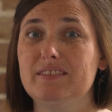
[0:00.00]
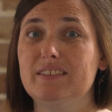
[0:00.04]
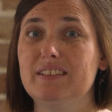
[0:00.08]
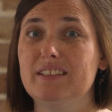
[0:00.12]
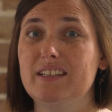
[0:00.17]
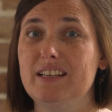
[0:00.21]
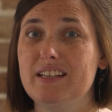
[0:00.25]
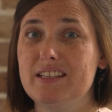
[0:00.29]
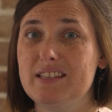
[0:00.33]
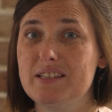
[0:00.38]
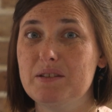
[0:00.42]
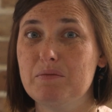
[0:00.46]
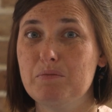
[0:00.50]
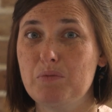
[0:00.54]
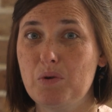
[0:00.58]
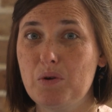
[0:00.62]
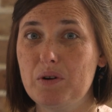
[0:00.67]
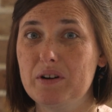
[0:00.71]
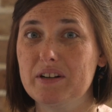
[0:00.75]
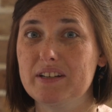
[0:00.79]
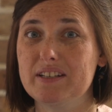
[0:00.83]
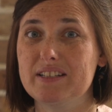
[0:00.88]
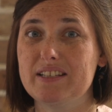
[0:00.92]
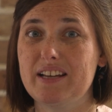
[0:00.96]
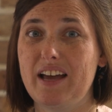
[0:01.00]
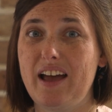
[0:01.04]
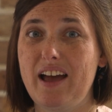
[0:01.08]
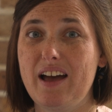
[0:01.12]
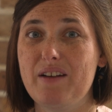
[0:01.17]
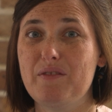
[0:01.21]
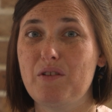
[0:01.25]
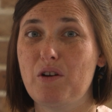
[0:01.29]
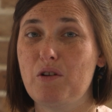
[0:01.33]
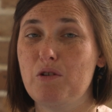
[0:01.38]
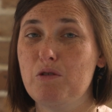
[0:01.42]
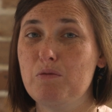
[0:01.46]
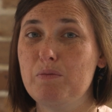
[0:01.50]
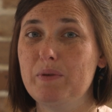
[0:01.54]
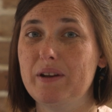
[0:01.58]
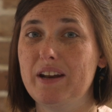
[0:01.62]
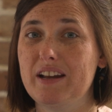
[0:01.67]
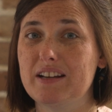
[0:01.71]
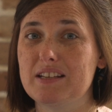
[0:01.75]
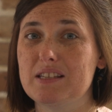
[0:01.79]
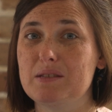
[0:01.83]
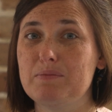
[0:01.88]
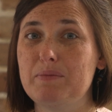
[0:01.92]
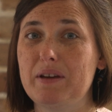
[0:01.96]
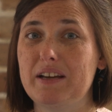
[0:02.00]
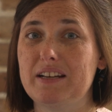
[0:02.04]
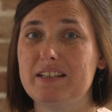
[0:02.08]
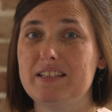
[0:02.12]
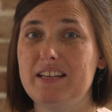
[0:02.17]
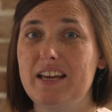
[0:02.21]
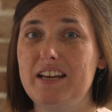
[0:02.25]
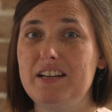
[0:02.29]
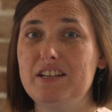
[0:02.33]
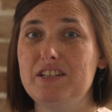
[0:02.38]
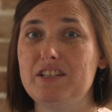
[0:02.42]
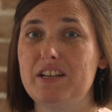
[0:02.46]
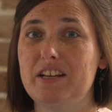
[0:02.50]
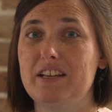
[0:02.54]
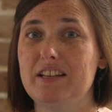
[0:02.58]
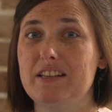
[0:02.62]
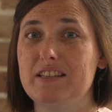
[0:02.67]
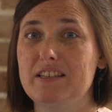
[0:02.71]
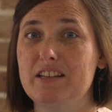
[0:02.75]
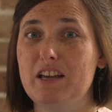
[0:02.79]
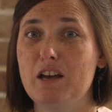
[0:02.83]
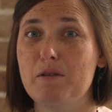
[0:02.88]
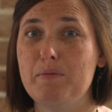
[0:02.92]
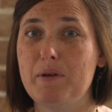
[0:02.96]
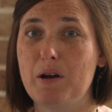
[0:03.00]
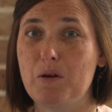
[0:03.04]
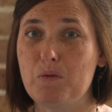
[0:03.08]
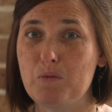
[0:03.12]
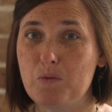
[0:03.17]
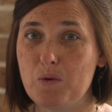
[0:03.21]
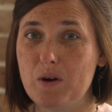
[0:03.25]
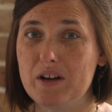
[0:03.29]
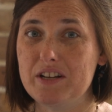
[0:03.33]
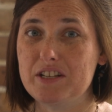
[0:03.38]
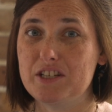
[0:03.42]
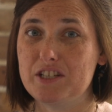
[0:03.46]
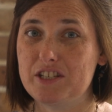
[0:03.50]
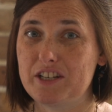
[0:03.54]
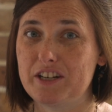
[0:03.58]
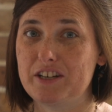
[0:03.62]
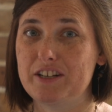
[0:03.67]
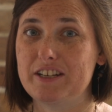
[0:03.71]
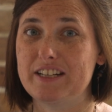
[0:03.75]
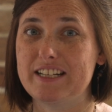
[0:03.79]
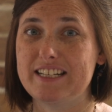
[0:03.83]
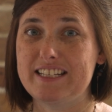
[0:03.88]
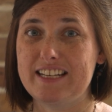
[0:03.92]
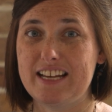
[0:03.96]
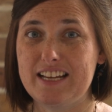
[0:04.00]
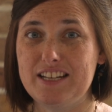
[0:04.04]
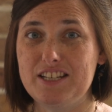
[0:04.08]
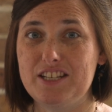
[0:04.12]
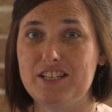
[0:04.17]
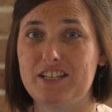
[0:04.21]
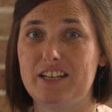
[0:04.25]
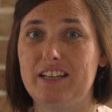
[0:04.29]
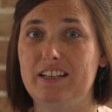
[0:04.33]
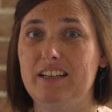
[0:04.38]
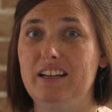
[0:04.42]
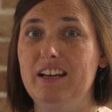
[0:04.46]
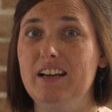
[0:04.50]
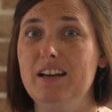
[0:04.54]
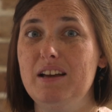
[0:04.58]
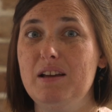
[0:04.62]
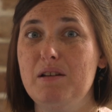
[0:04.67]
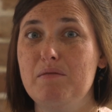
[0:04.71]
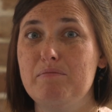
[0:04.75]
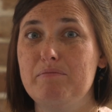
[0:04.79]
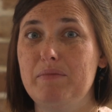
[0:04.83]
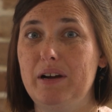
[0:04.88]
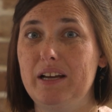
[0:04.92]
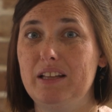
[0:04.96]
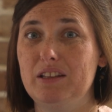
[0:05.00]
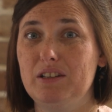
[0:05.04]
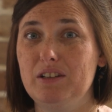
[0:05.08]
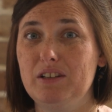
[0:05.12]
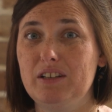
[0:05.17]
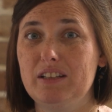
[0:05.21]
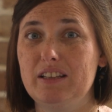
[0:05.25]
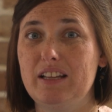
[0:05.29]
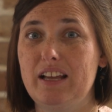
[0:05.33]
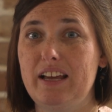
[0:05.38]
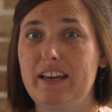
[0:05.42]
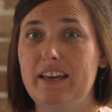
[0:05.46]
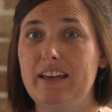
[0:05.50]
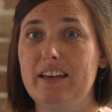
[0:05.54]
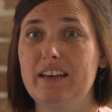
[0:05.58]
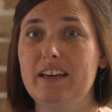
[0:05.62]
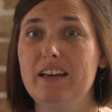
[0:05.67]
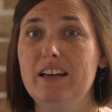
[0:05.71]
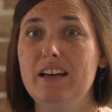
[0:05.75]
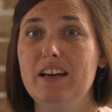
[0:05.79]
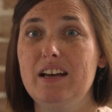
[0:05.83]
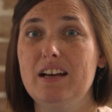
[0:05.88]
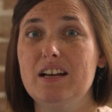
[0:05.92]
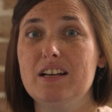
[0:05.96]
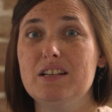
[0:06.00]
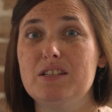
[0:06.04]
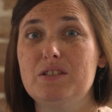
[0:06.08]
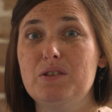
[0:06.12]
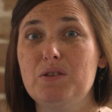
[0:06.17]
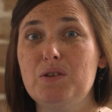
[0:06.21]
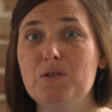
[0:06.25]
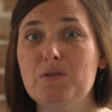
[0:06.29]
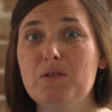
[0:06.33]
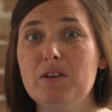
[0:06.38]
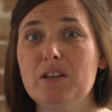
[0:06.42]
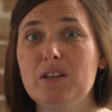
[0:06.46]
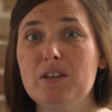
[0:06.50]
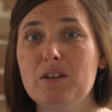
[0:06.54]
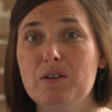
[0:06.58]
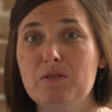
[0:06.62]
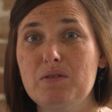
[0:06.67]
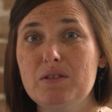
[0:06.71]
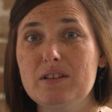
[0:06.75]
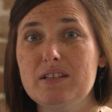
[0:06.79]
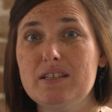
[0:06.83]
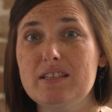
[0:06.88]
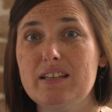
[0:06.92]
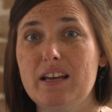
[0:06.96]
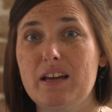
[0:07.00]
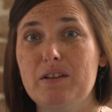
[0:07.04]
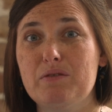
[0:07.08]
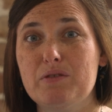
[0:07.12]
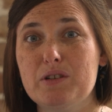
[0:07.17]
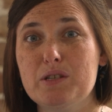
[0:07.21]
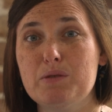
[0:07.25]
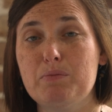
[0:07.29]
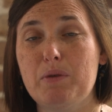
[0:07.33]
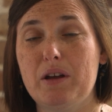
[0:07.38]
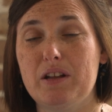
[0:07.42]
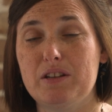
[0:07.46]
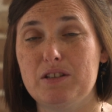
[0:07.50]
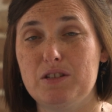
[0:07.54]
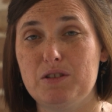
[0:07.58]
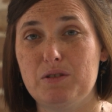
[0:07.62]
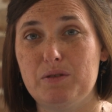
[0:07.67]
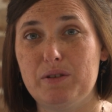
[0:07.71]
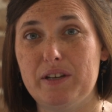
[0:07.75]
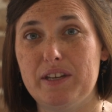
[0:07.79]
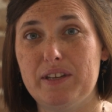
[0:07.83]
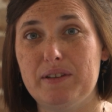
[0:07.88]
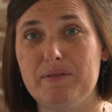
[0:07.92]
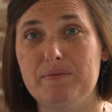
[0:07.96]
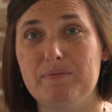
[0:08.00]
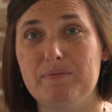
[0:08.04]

It's important to have open expectations about what shared attention might look like, so you can notice and respond to it.